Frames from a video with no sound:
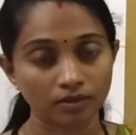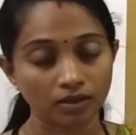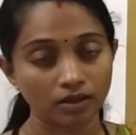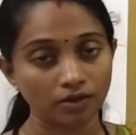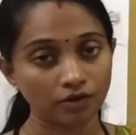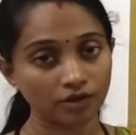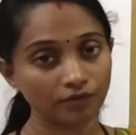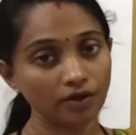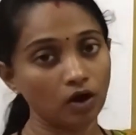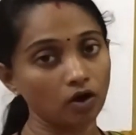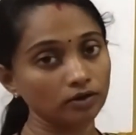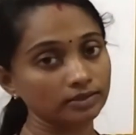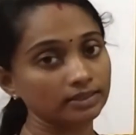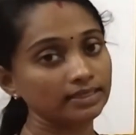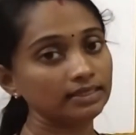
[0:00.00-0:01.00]
Okay, we
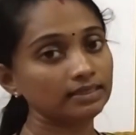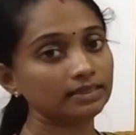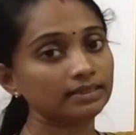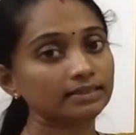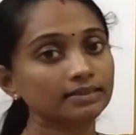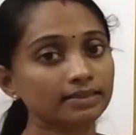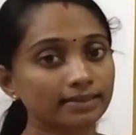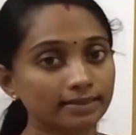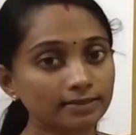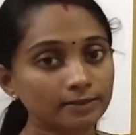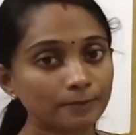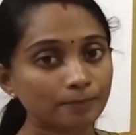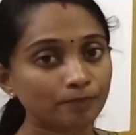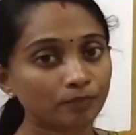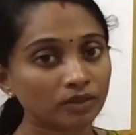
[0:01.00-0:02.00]
already learned that
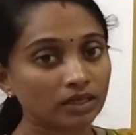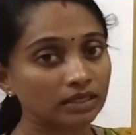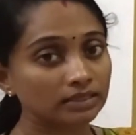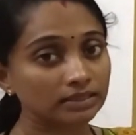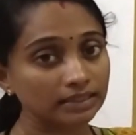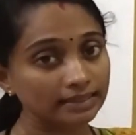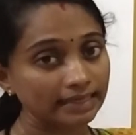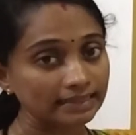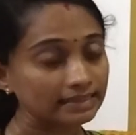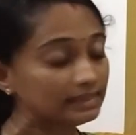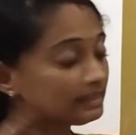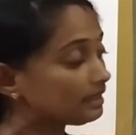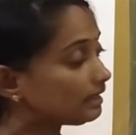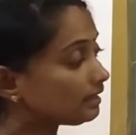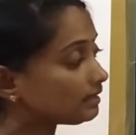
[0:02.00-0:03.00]
the
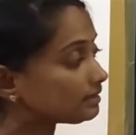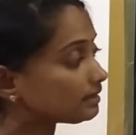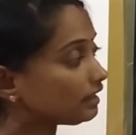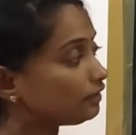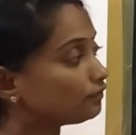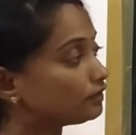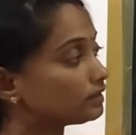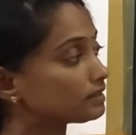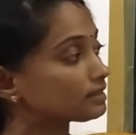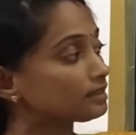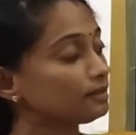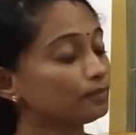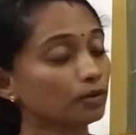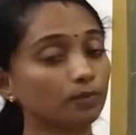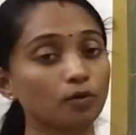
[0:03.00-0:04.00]
density is
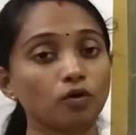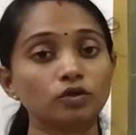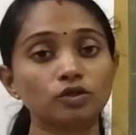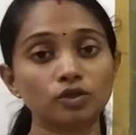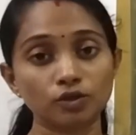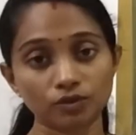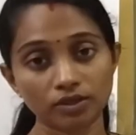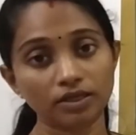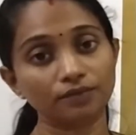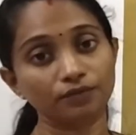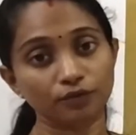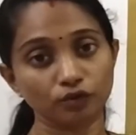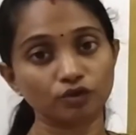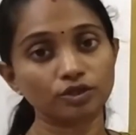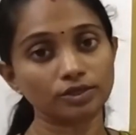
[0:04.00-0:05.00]
inversely proportional to the
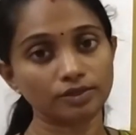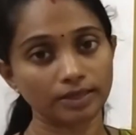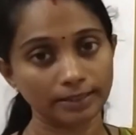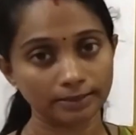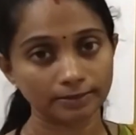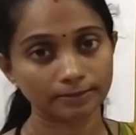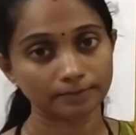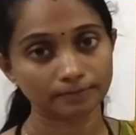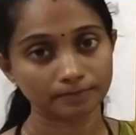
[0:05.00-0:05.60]
diffusion rate.